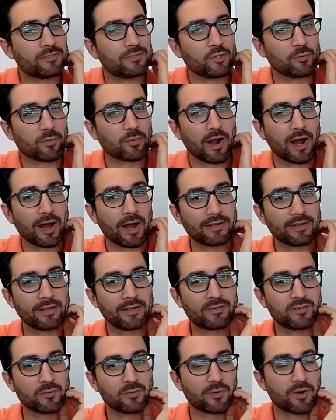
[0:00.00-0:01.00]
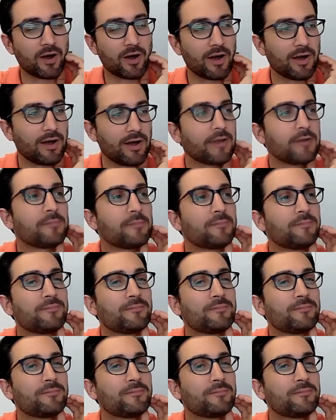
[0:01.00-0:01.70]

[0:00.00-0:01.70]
Super high D, super high